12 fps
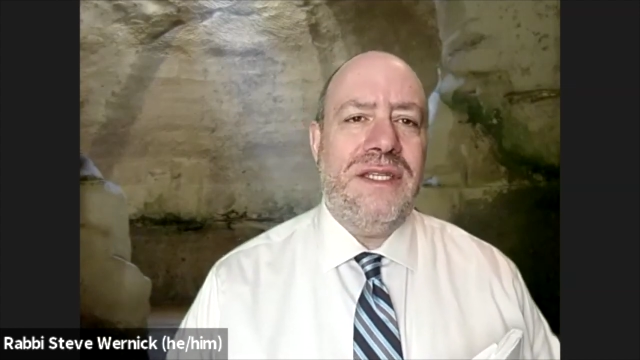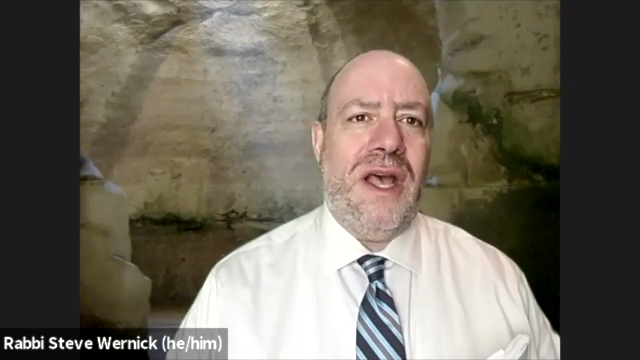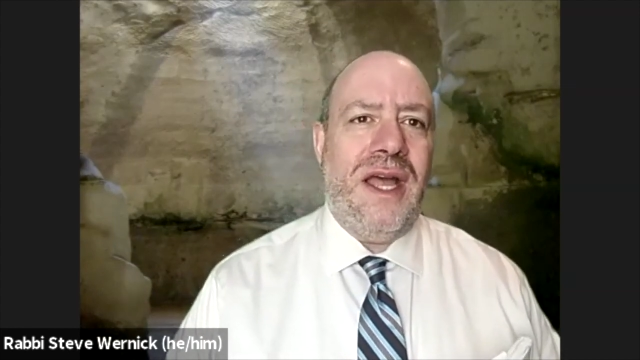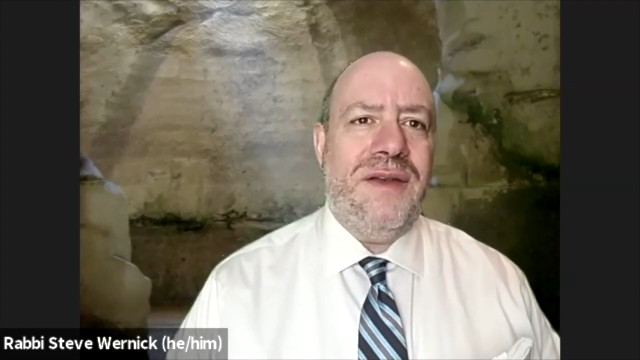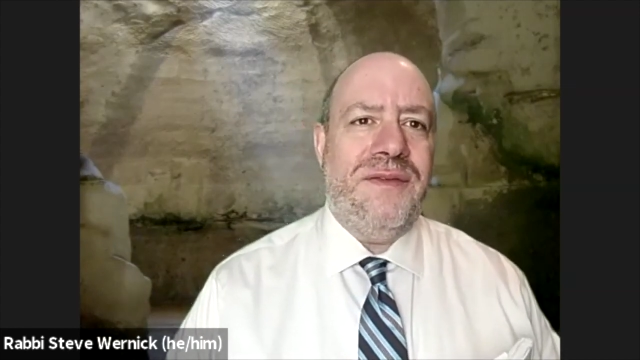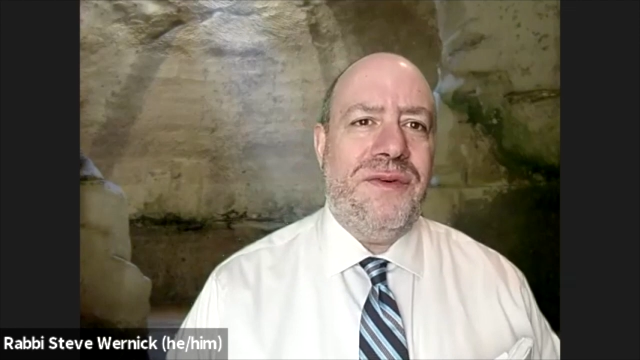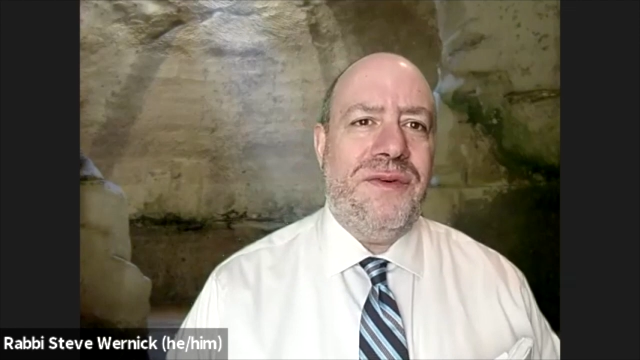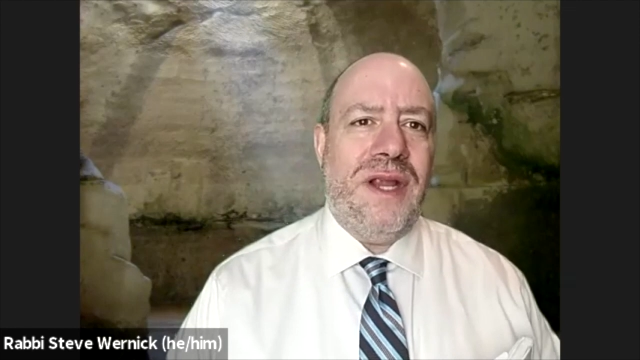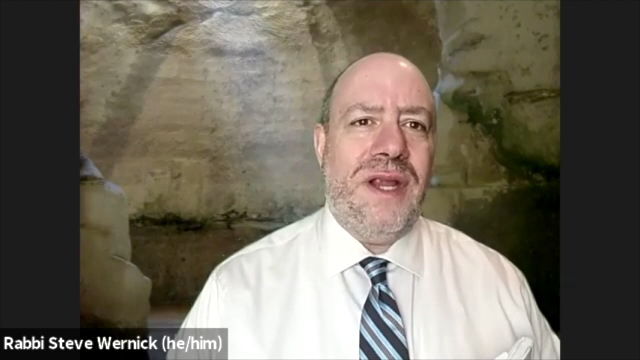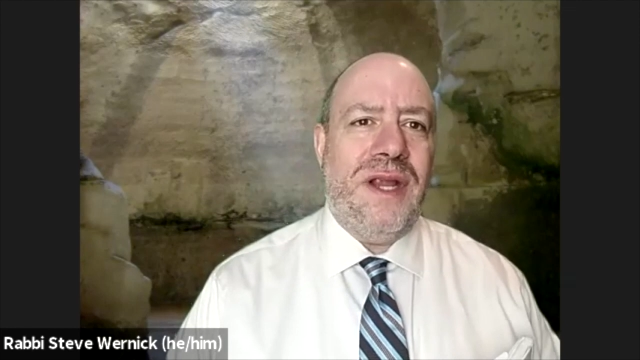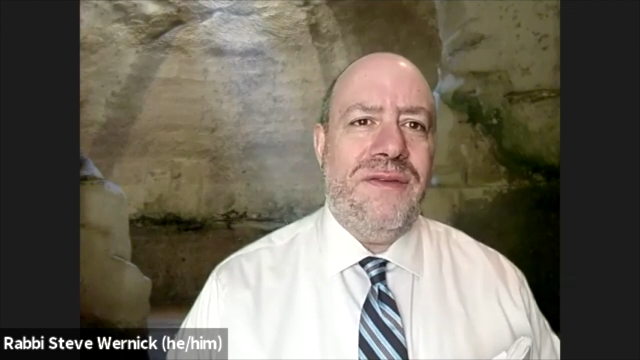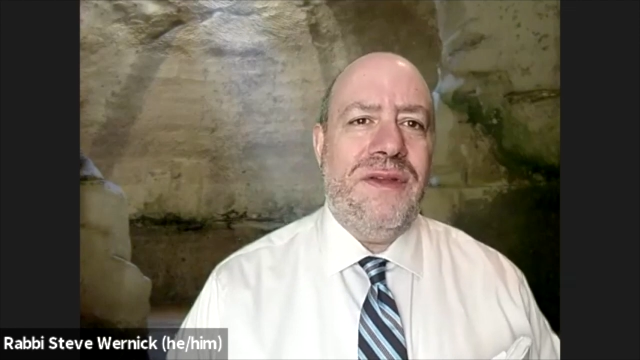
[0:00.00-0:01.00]
God for
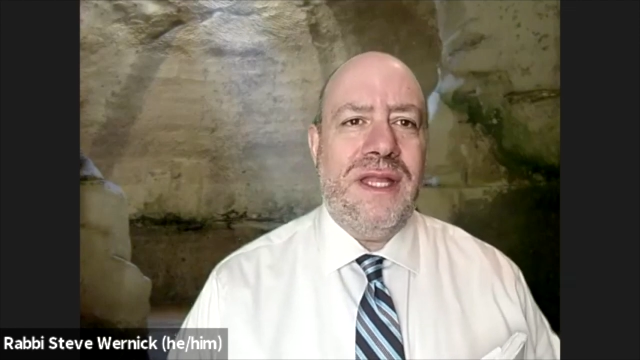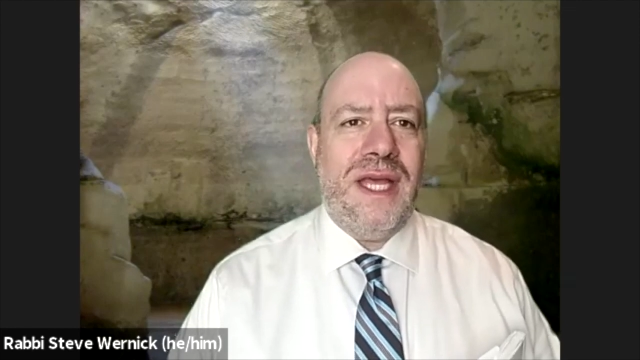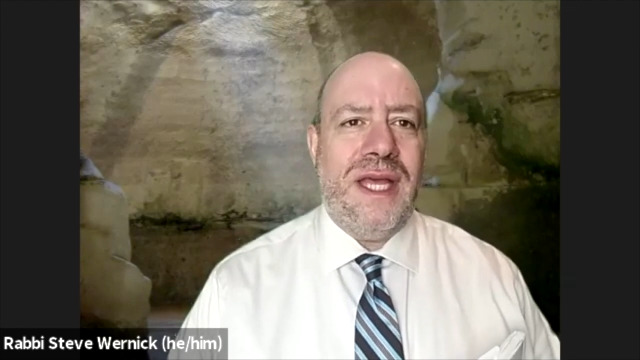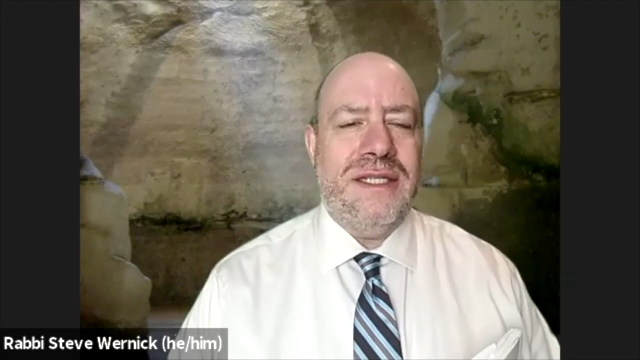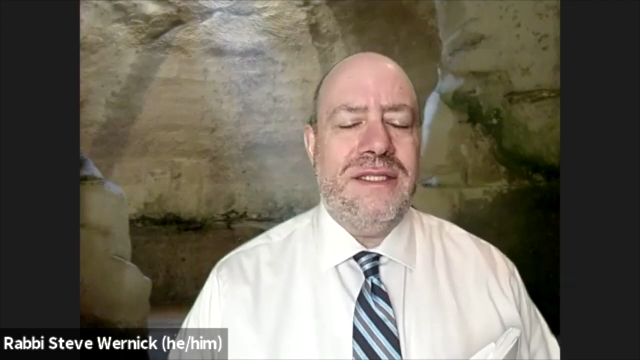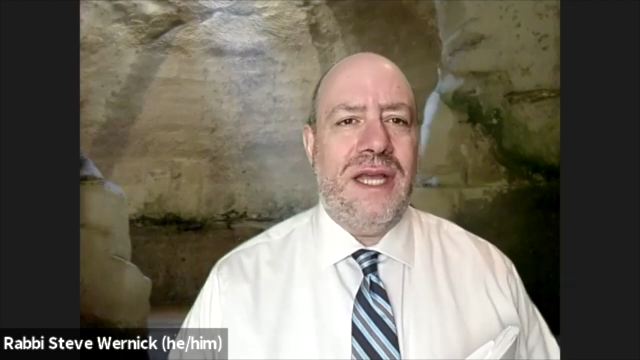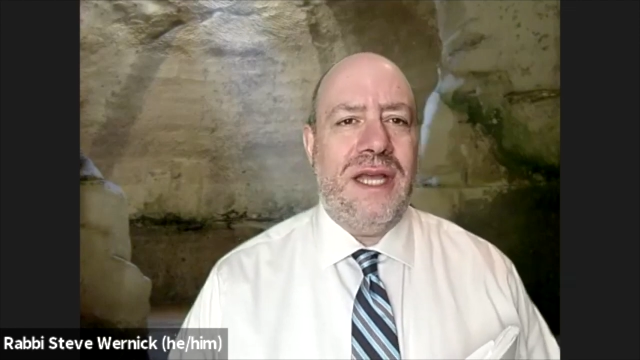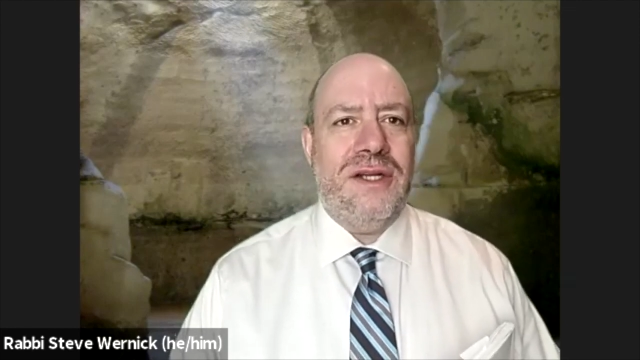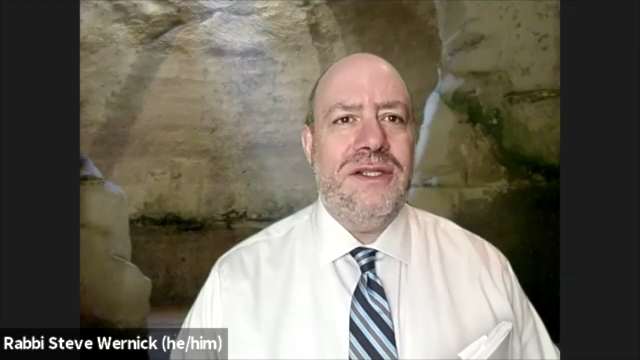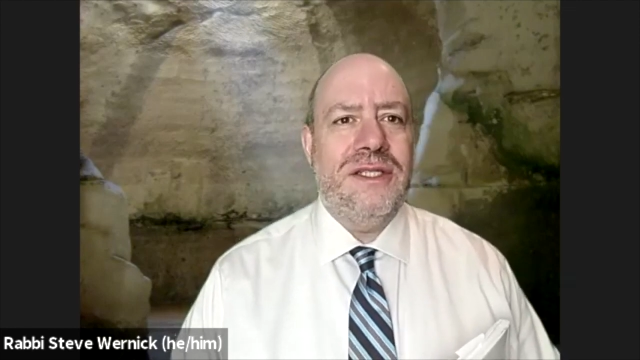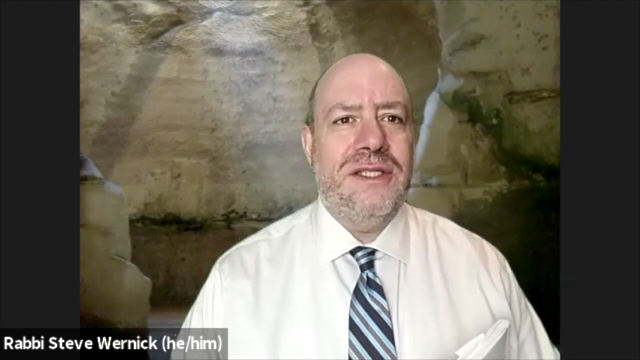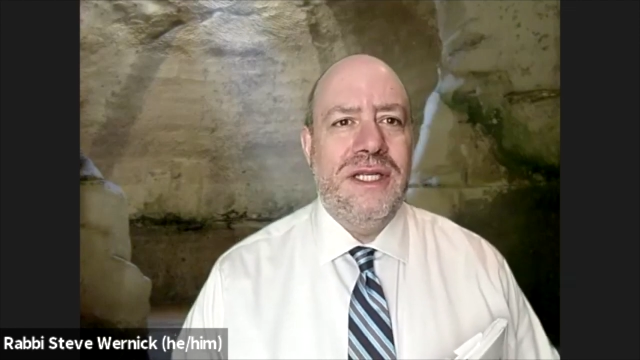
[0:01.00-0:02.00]
everything that is
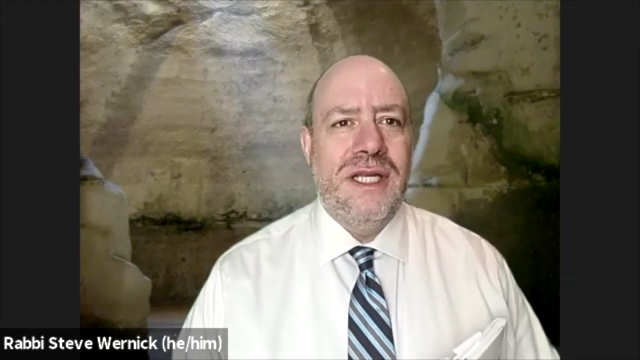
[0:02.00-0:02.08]
ours.